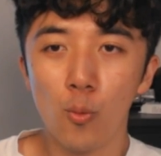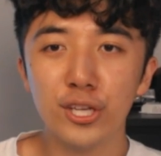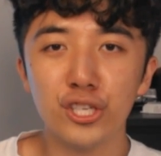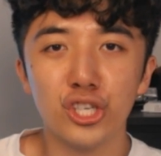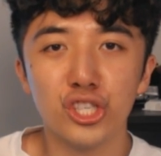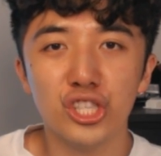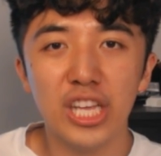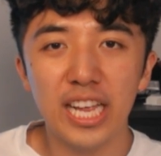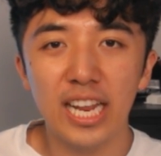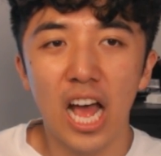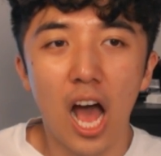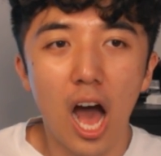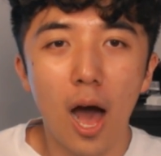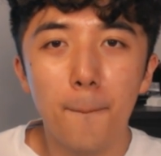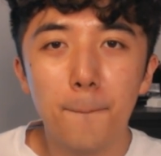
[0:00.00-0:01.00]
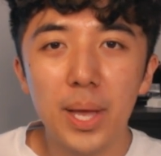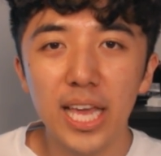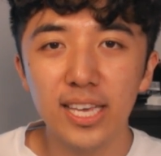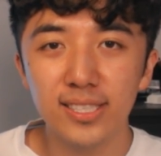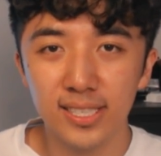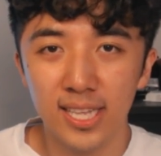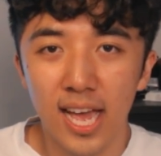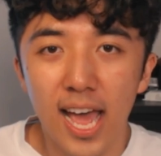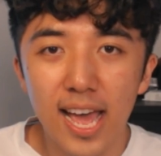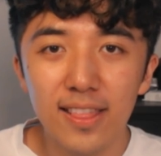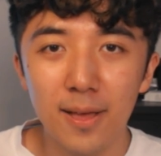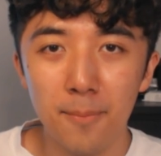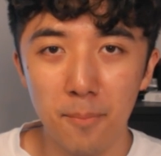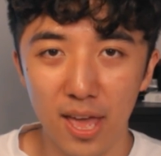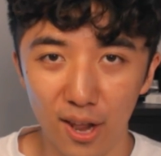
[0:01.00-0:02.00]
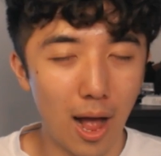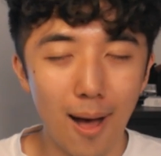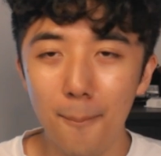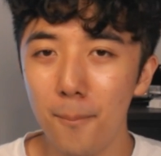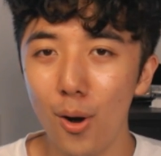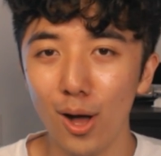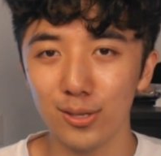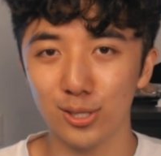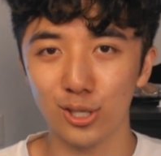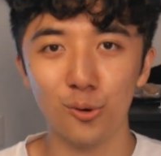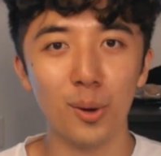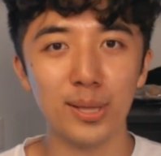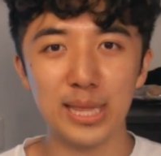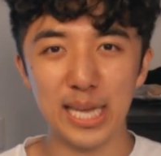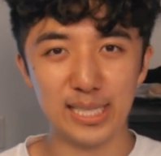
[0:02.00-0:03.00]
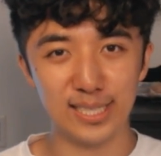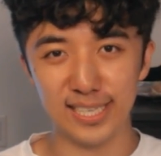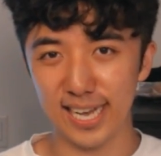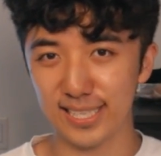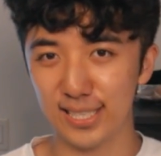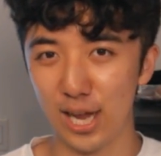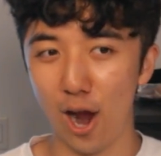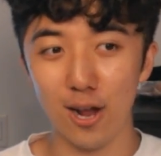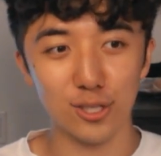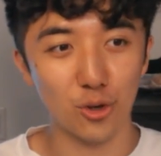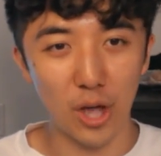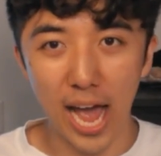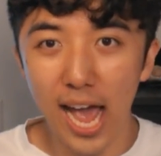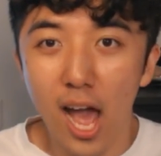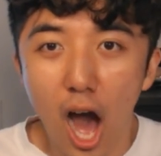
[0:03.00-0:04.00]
We just need a beast in the middle. A monster within six yards, okay?